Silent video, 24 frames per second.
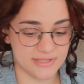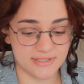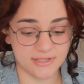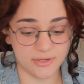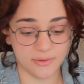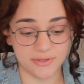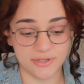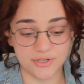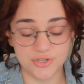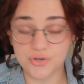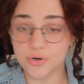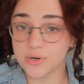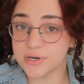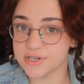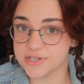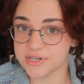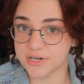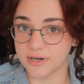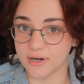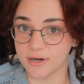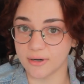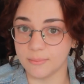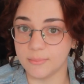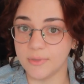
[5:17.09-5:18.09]
So in the short
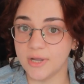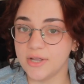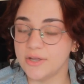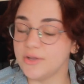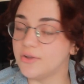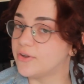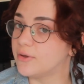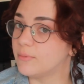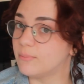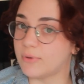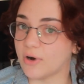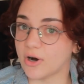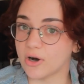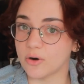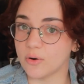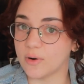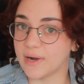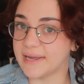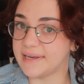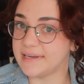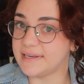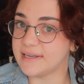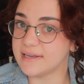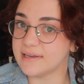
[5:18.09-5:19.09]
term, you can borrow
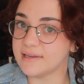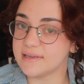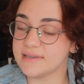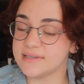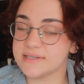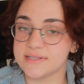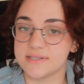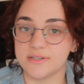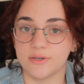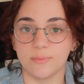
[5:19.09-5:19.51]
ideas.